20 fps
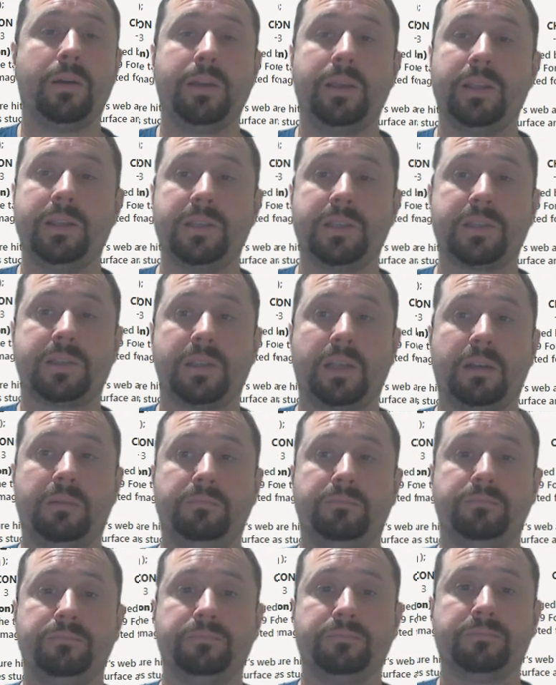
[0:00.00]
is
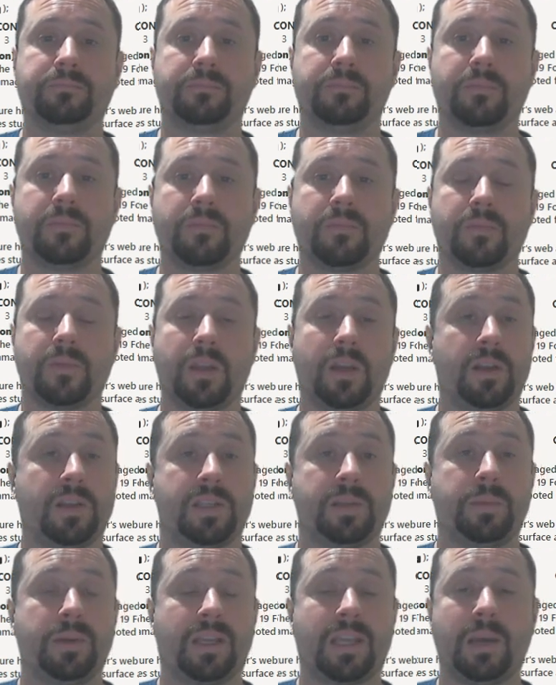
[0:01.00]
someone
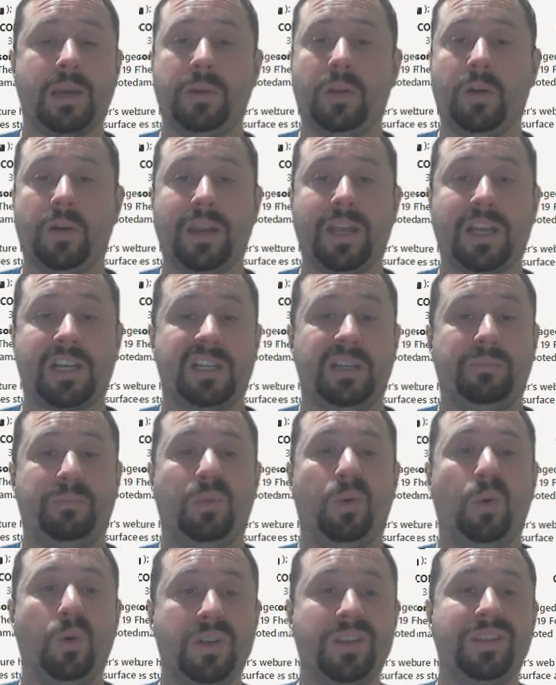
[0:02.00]
to come along and actually
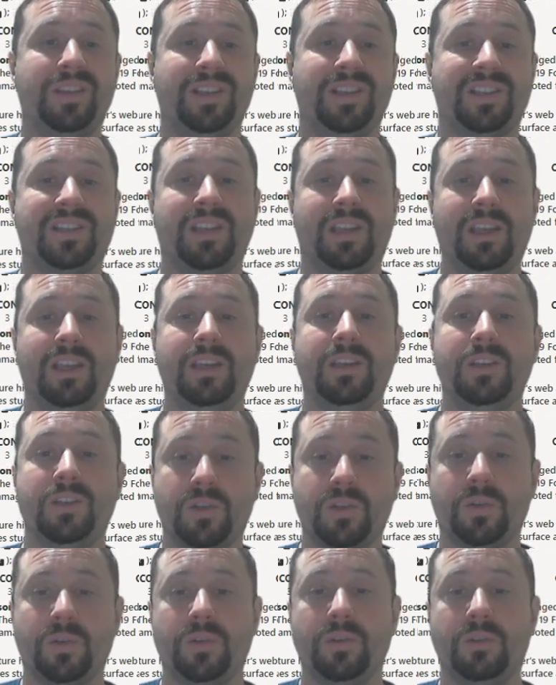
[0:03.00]
put this
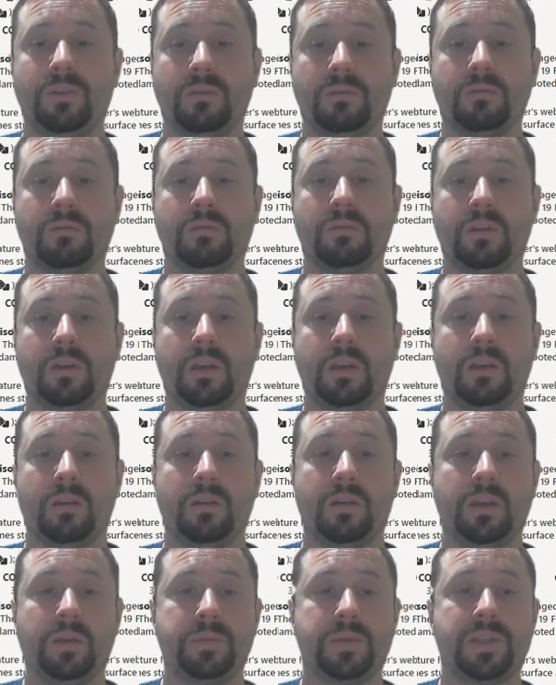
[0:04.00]
into
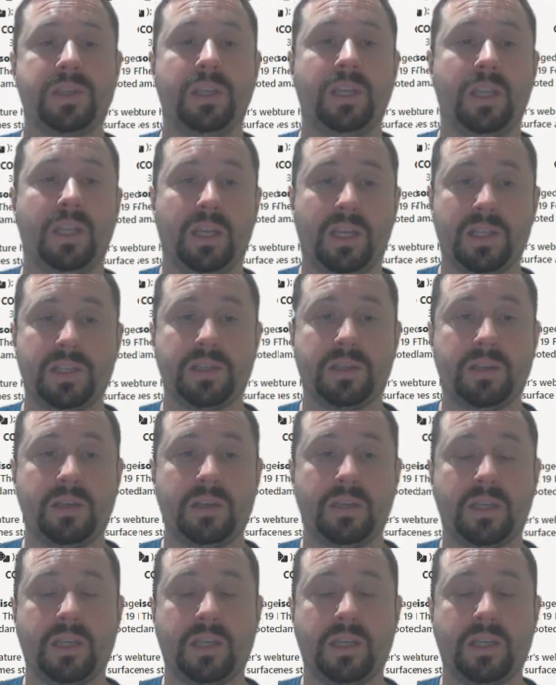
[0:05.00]
Obsidian as a